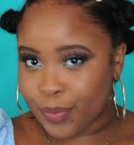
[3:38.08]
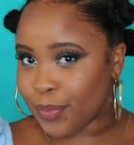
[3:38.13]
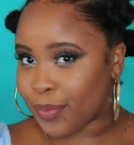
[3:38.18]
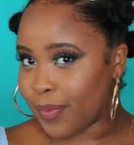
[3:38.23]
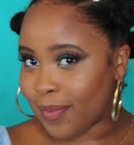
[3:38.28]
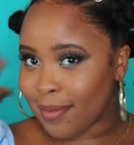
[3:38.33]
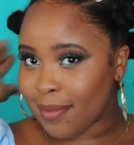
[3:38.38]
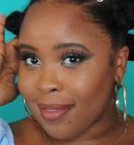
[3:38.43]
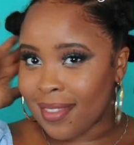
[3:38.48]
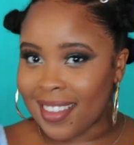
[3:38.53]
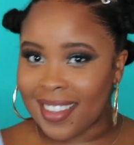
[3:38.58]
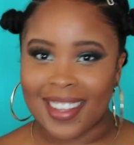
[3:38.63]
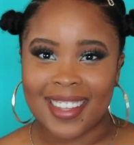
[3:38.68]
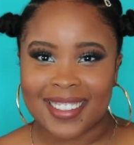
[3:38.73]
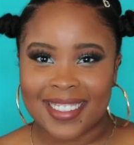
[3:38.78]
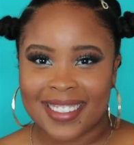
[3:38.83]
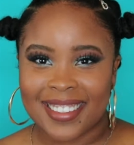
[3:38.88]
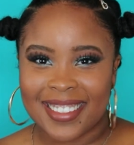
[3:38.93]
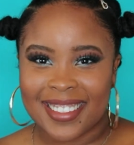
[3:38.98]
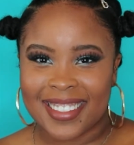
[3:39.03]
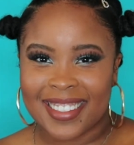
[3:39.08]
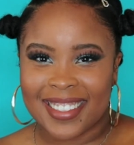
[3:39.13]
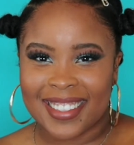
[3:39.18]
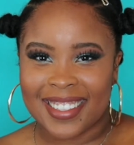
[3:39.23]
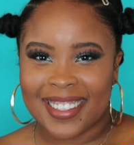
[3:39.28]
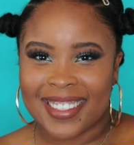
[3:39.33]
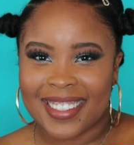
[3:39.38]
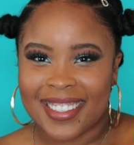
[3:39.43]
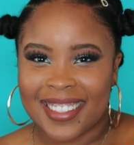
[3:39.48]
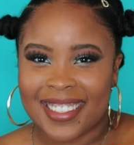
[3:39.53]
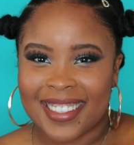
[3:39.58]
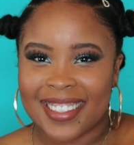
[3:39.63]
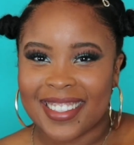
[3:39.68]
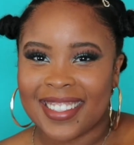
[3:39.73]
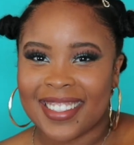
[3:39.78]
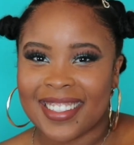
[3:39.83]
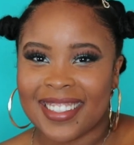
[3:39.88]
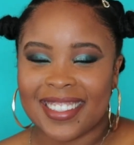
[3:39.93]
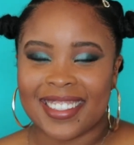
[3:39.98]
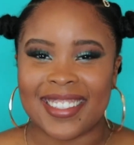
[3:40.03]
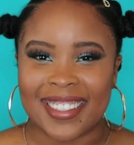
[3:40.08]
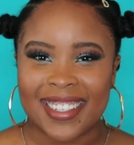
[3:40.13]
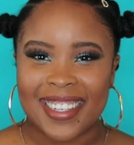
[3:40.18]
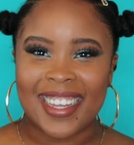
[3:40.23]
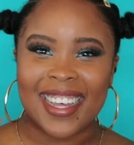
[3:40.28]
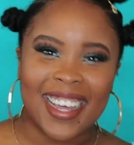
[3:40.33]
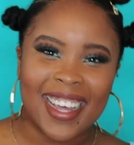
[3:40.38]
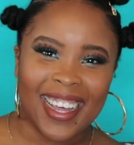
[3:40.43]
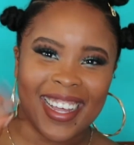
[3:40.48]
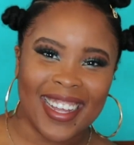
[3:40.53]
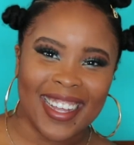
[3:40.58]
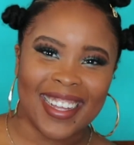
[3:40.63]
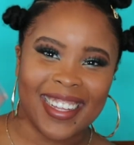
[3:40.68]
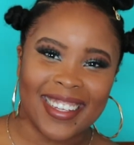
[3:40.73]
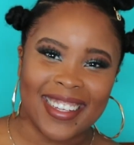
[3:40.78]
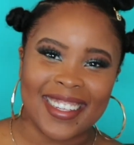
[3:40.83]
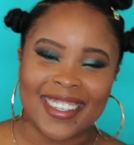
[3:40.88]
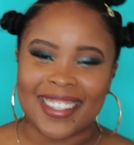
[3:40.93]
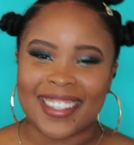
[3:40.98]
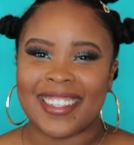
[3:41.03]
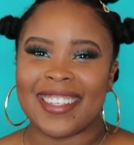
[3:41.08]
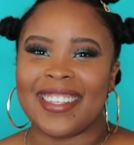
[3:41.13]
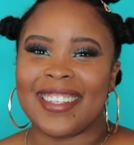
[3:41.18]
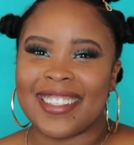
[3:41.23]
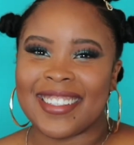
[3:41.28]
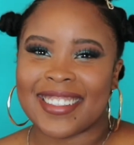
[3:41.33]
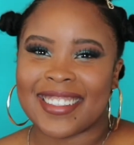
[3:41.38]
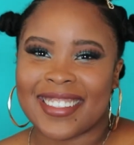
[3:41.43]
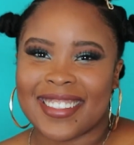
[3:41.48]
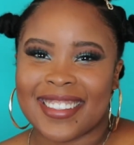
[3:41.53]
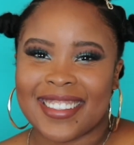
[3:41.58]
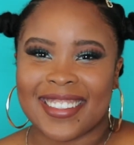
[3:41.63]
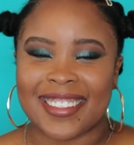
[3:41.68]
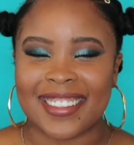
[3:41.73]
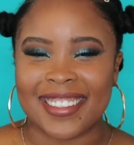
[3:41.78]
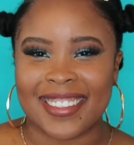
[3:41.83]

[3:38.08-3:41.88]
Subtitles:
there you have it, a beautiful cute style that you can wear all summer.